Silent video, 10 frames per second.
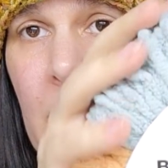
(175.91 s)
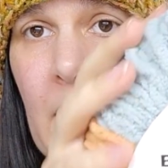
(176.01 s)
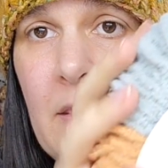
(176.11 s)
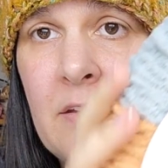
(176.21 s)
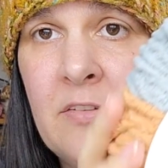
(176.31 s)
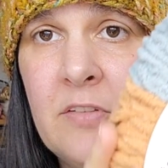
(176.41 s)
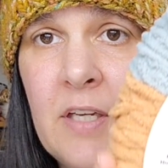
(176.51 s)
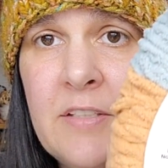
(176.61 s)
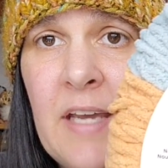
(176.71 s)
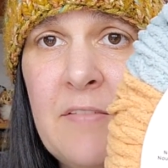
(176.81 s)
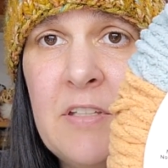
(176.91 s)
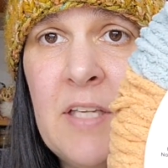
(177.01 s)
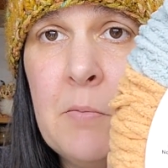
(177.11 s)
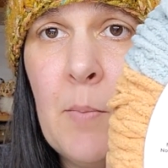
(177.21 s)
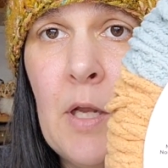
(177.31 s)
that this does have the
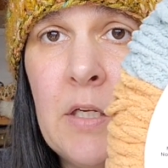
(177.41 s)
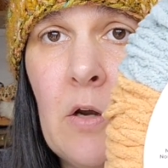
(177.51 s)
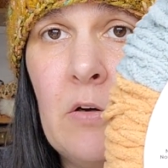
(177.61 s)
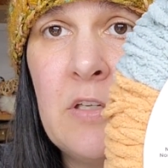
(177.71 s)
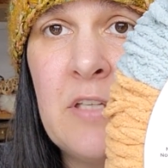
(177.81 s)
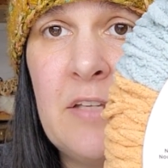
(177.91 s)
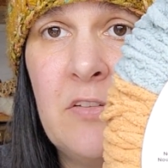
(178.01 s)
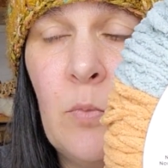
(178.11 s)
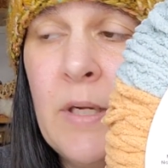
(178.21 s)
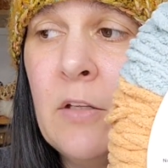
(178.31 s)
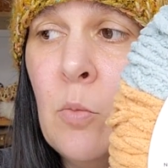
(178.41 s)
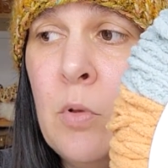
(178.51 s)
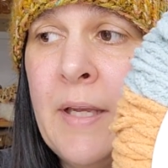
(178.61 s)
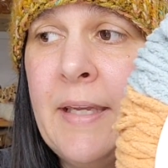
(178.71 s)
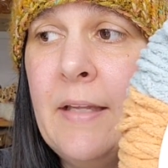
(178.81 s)
same amount of yardage as a regular
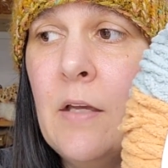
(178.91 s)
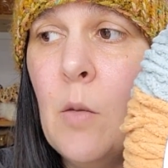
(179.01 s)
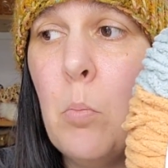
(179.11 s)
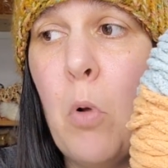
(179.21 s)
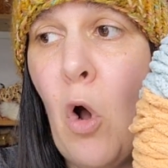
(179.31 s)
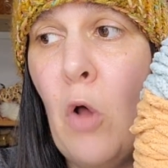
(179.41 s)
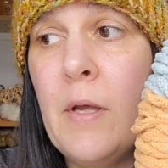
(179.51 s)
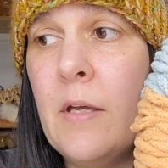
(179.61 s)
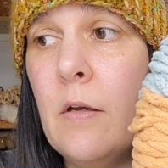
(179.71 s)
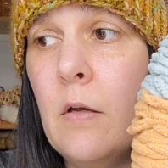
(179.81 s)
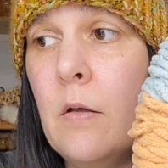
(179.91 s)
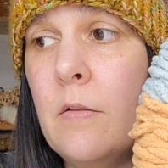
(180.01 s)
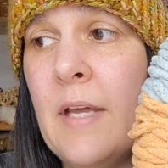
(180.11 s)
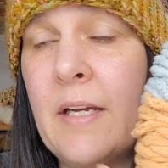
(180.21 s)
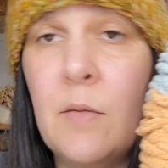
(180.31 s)
blanket ball that,
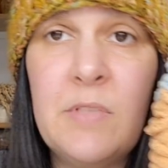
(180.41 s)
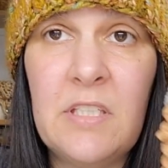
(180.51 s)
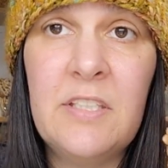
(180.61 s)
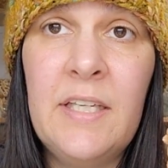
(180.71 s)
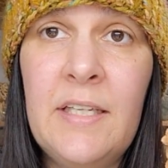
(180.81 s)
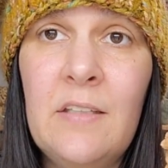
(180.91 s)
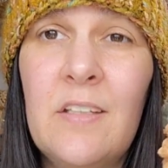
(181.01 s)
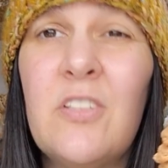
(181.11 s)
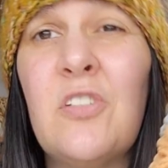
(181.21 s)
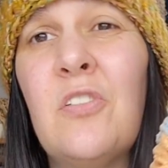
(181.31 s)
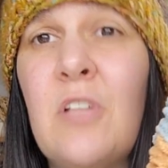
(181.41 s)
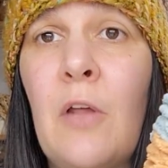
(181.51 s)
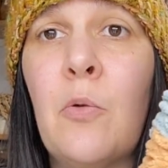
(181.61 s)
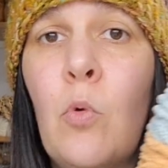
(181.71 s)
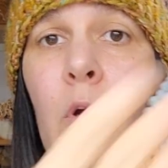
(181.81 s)
that comes in a skein. It's just a
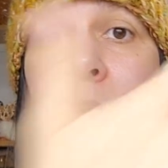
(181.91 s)
dollar more